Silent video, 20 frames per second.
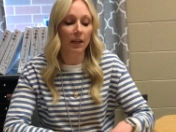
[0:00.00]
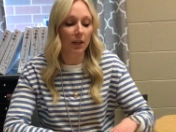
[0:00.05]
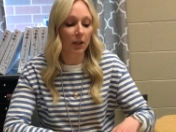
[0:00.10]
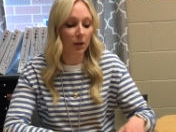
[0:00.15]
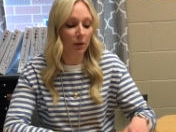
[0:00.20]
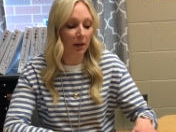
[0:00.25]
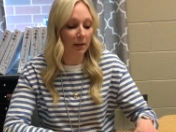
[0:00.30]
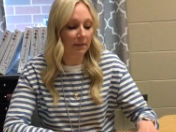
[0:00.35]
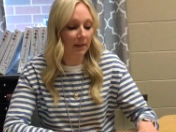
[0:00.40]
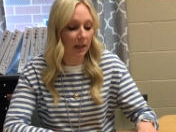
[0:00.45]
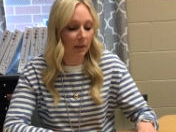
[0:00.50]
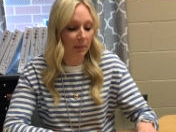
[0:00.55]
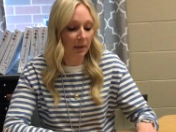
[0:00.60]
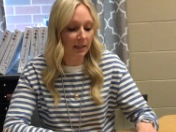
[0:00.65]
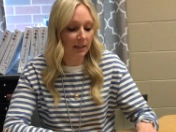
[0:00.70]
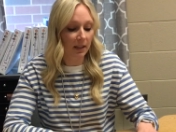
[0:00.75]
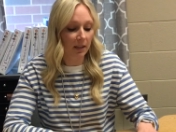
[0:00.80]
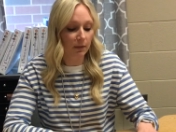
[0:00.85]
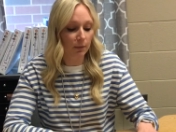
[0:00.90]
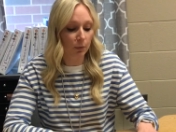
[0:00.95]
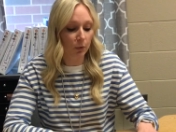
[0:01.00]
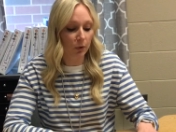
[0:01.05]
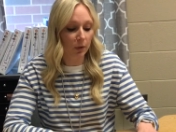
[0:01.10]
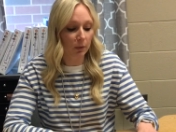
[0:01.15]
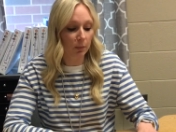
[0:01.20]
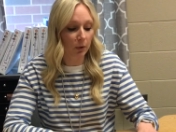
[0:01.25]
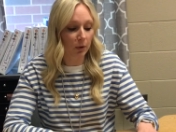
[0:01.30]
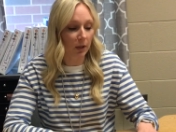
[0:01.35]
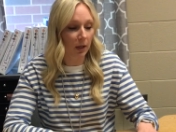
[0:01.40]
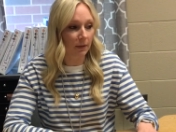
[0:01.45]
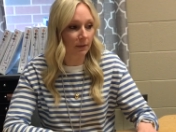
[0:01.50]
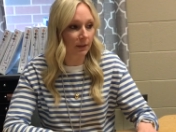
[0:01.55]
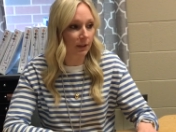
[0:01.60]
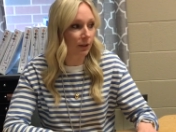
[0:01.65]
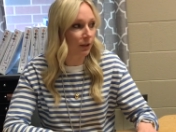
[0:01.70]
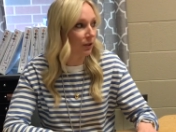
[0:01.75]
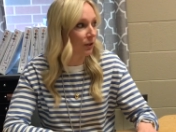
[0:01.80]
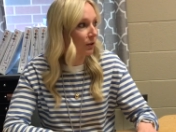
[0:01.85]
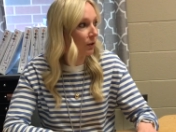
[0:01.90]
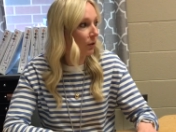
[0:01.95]
You know, I find myself more and more often
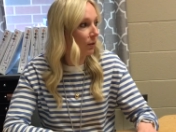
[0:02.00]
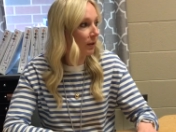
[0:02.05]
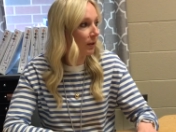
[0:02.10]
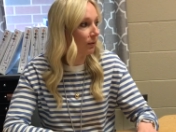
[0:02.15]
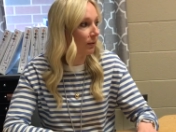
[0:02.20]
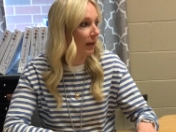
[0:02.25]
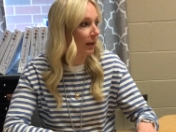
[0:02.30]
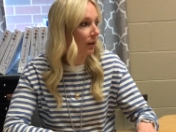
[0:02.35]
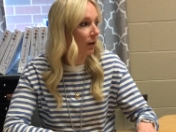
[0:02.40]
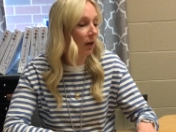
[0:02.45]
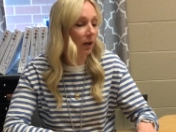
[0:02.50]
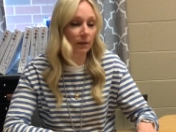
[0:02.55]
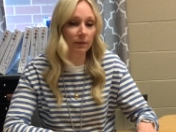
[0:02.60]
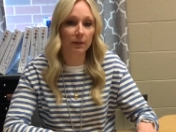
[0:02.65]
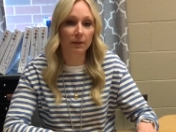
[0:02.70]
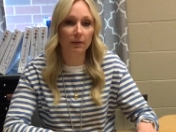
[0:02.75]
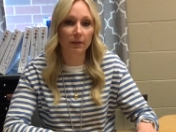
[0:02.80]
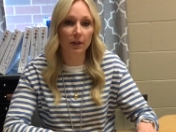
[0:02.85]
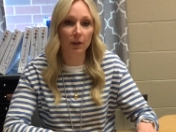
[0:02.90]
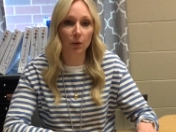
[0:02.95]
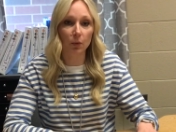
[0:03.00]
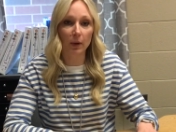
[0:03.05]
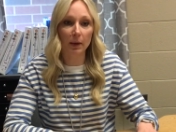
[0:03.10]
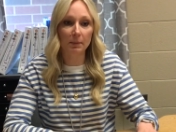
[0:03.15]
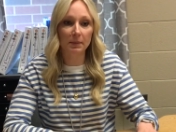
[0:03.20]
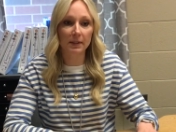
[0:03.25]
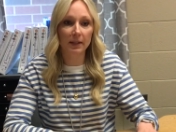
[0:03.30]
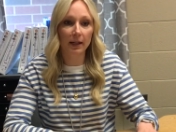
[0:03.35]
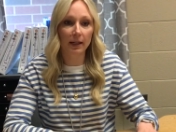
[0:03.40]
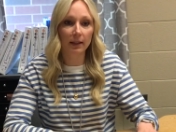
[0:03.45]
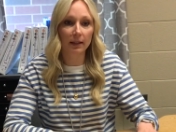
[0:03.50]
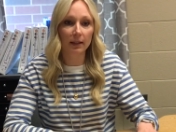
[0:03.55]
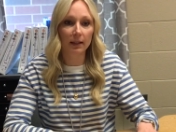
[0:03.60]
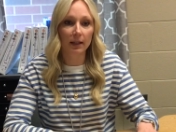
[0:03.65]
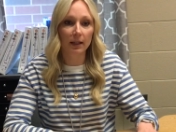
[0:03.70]
just going right off of their website